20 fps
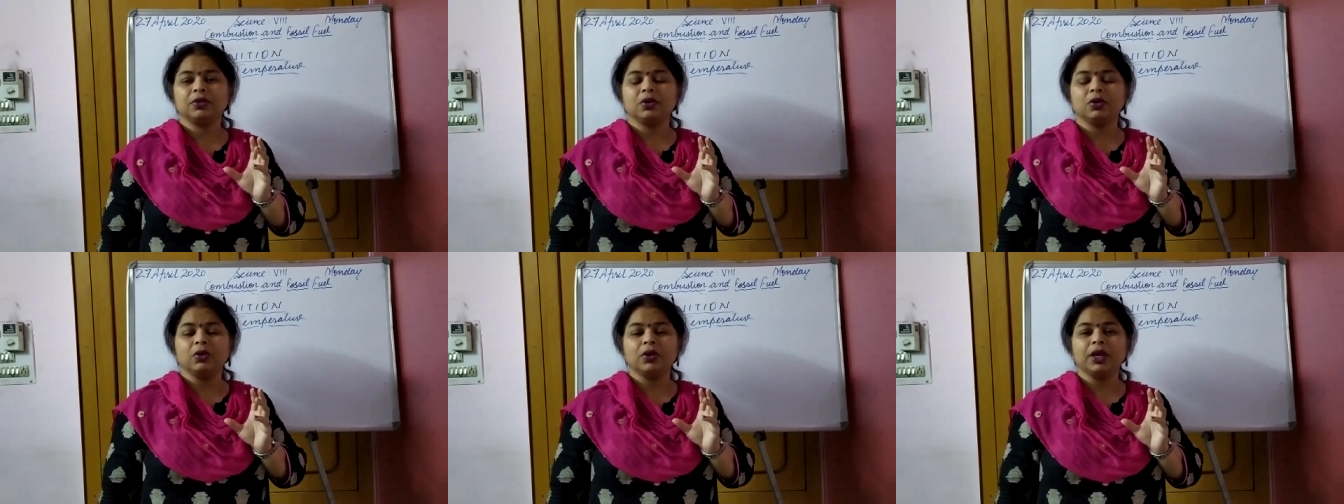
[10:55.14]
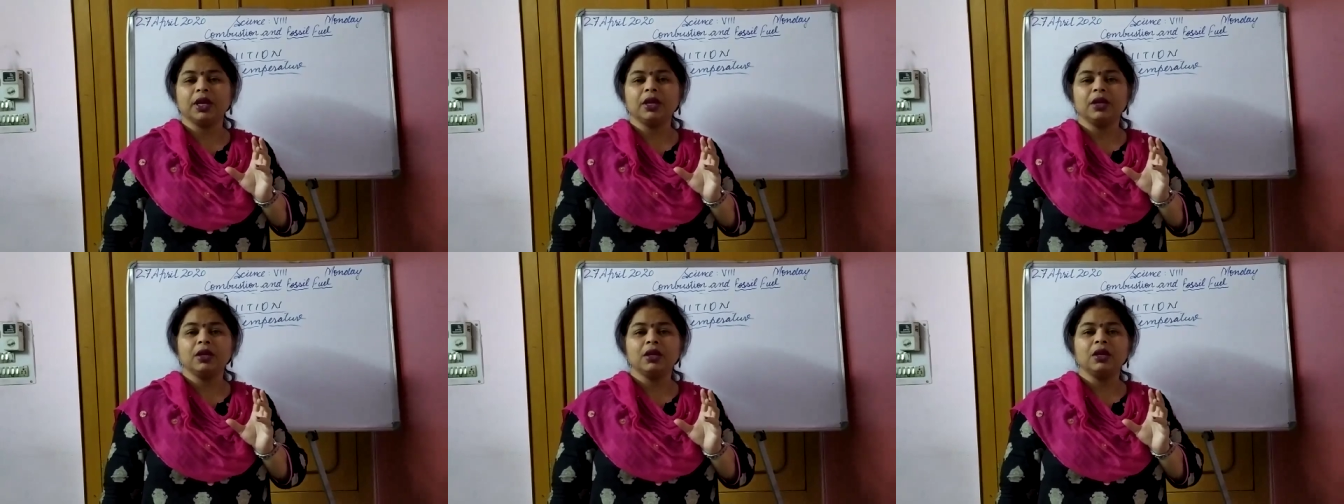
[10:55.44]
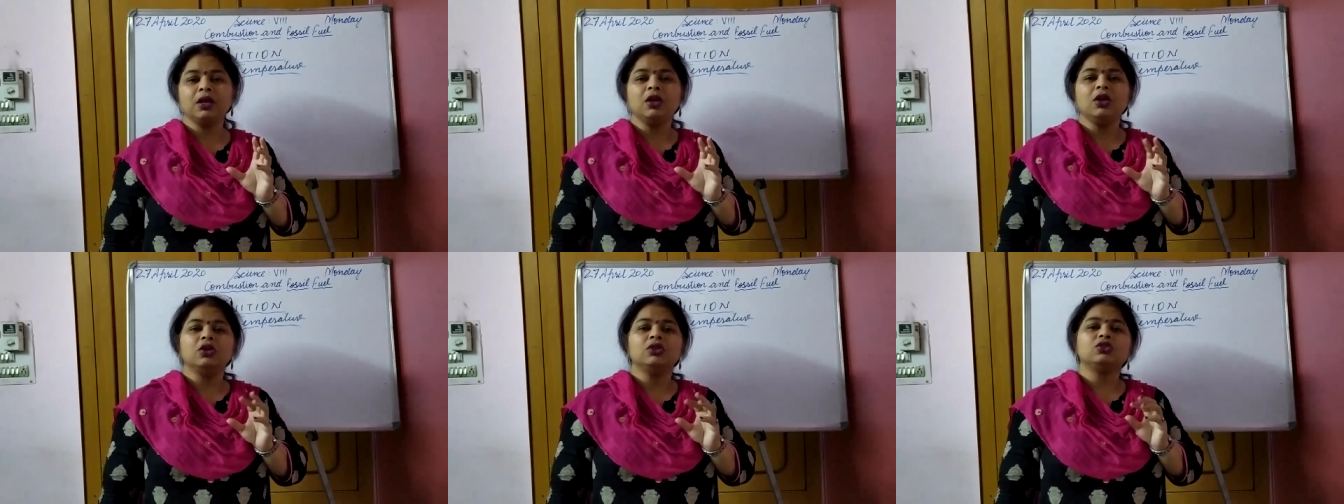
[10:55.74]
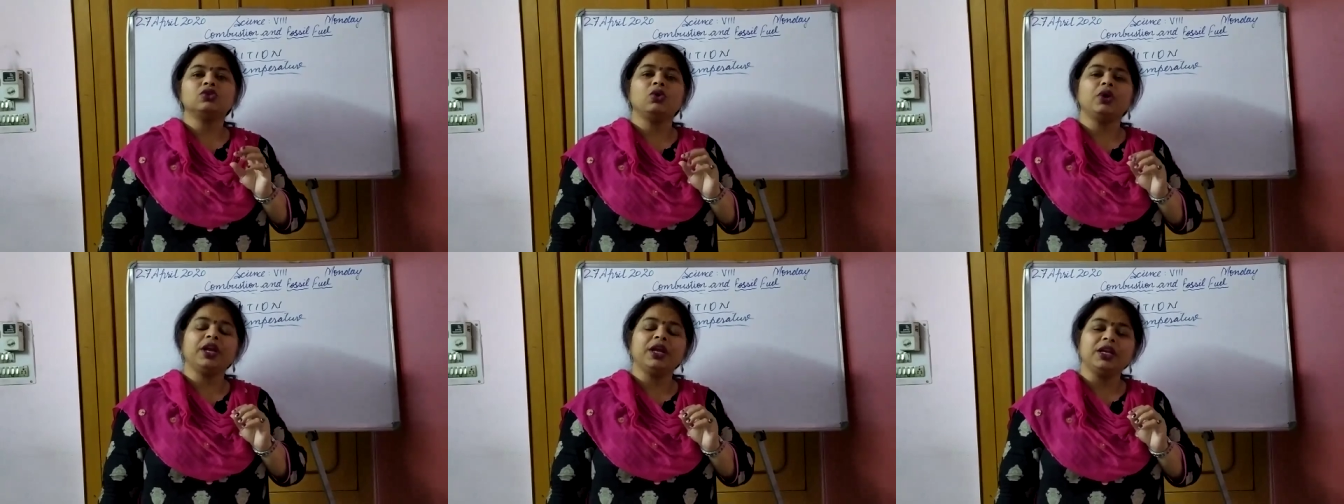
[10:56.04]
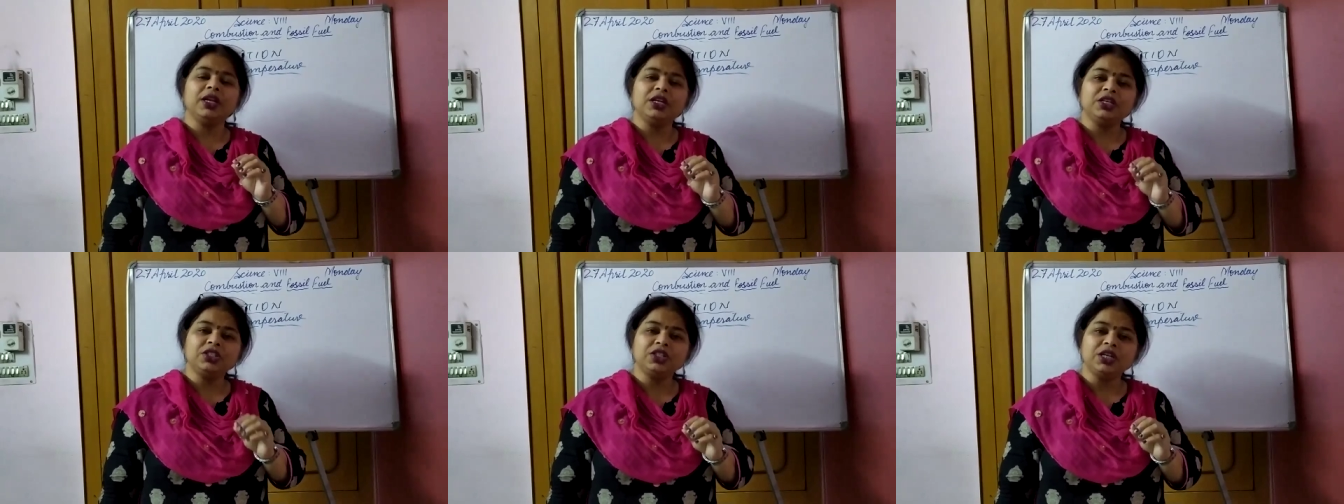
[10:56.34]
Okay, so
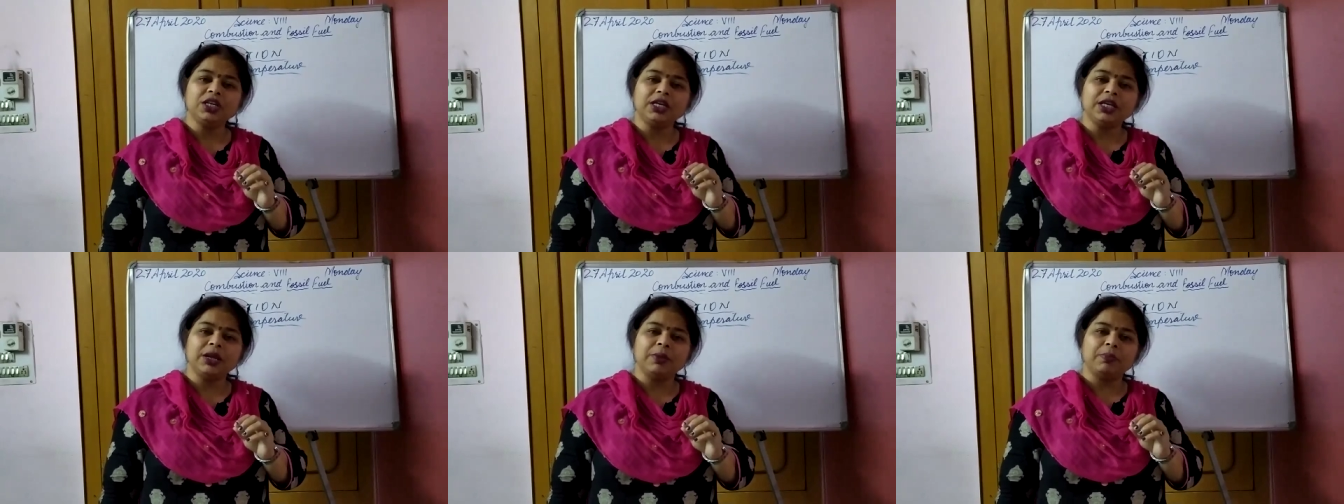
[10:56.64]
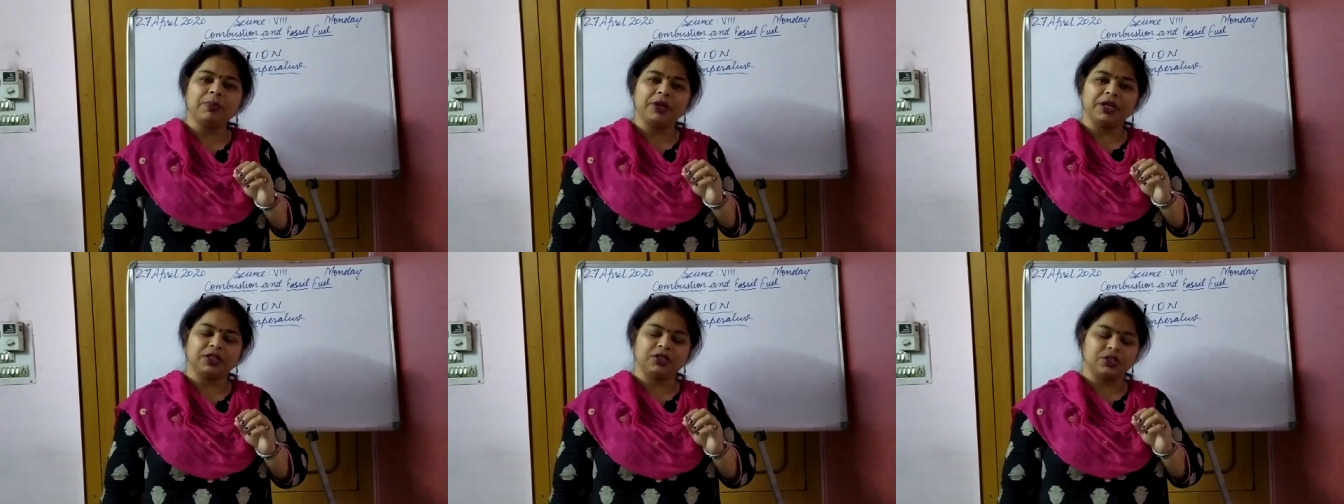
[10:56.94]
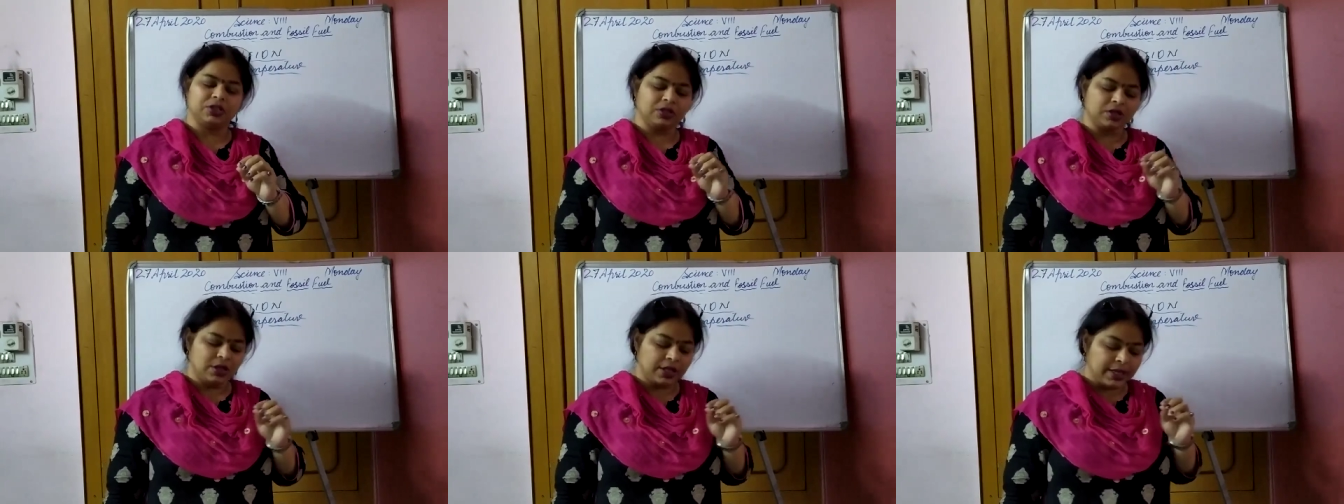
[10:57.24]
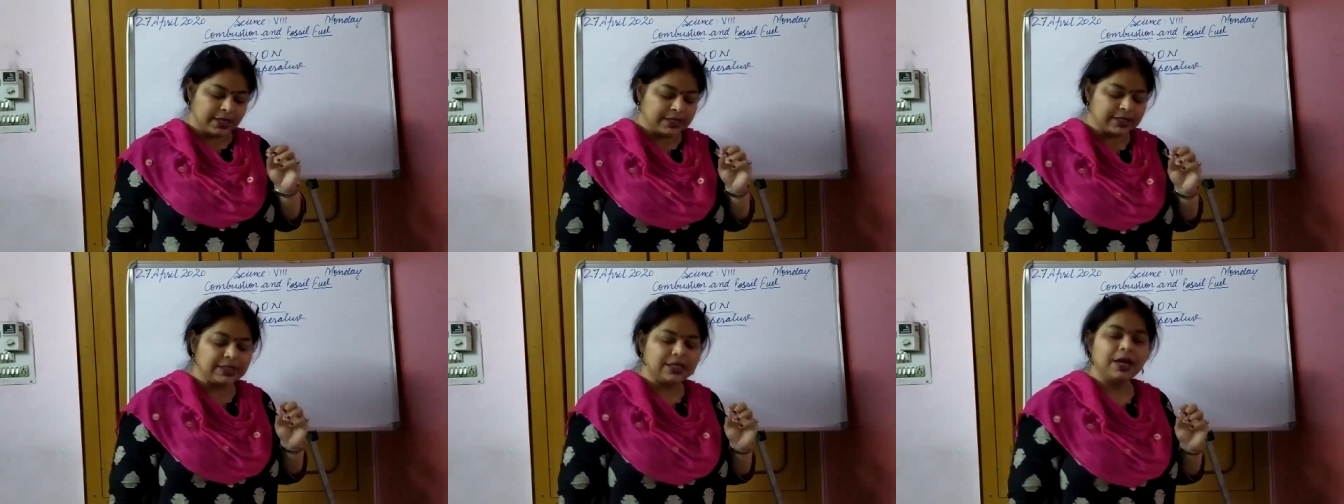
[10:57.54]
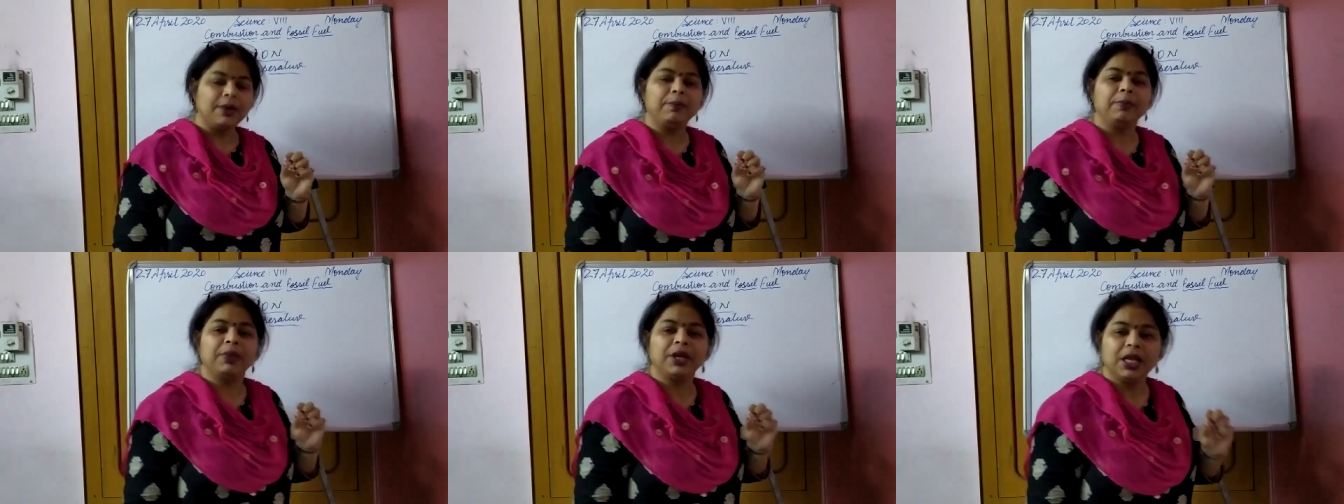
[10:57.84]
ignition temperature is
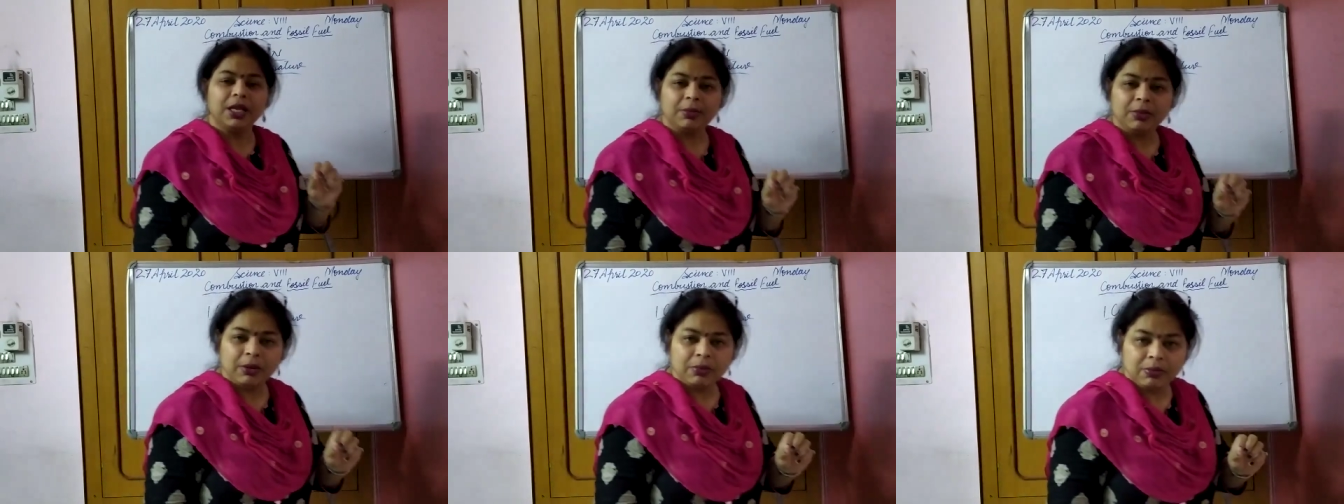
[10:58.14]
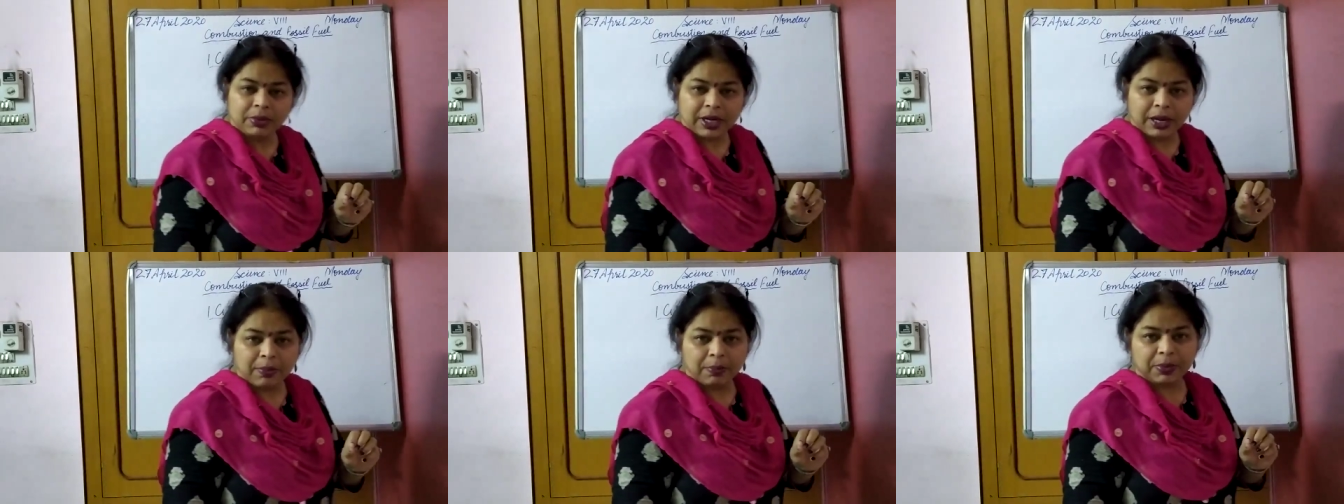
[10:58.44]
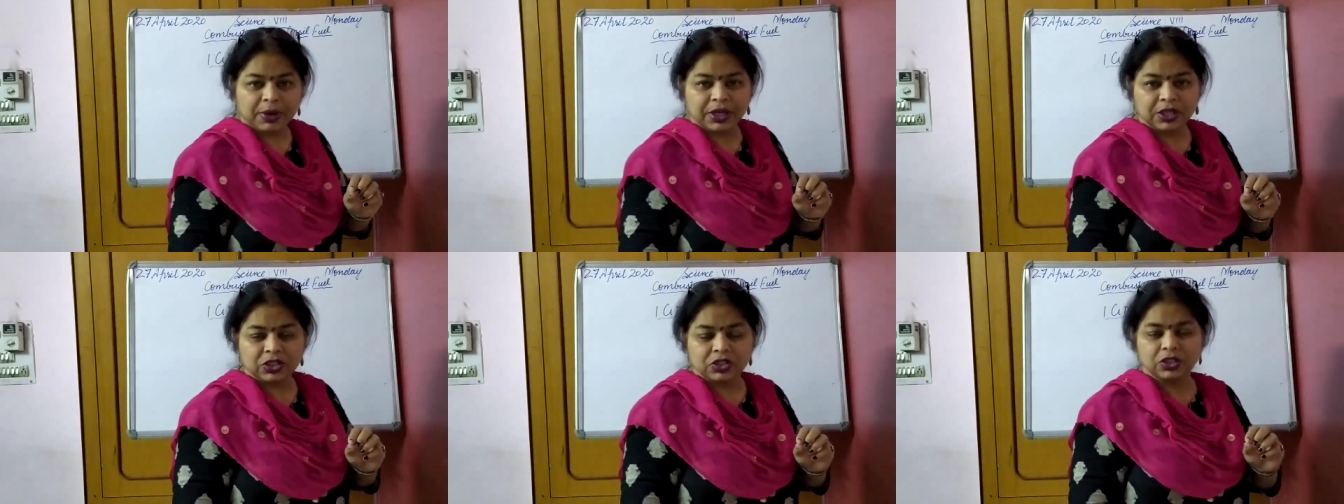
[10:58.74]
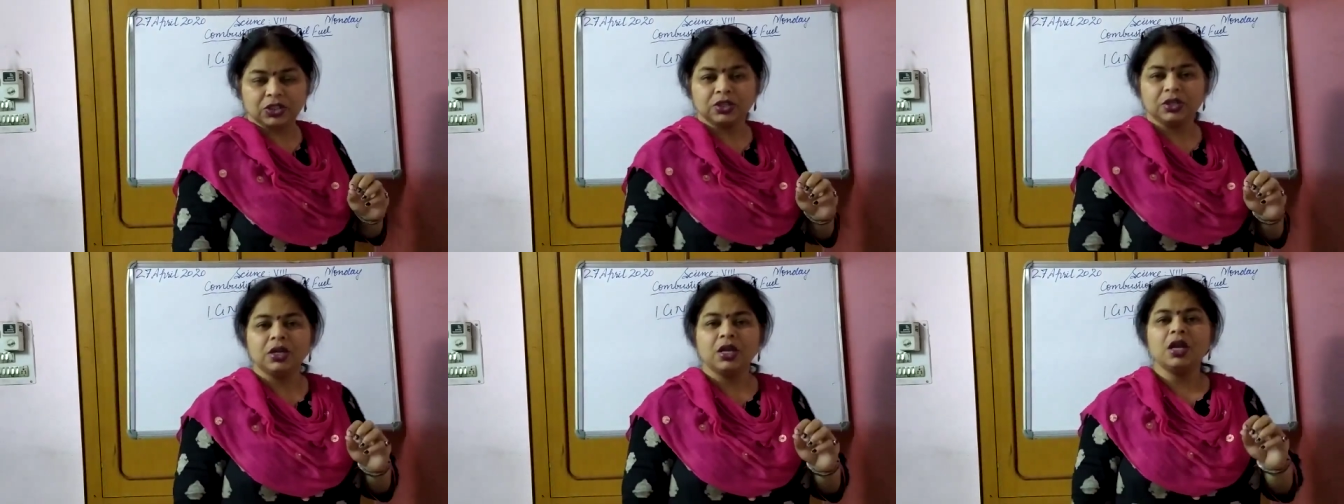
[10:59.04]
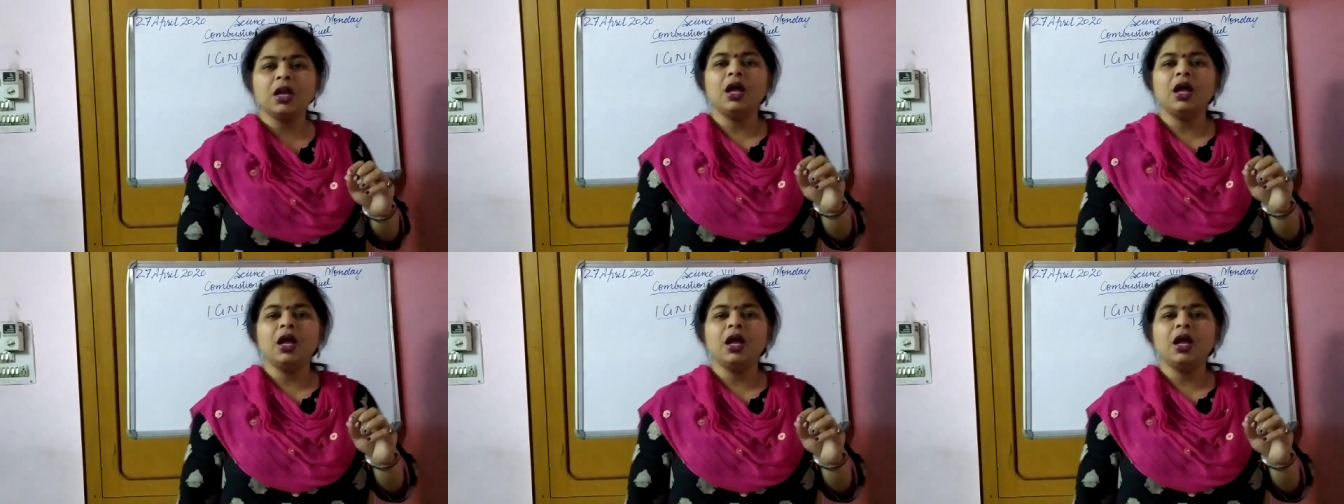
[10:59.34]
the minimum temperature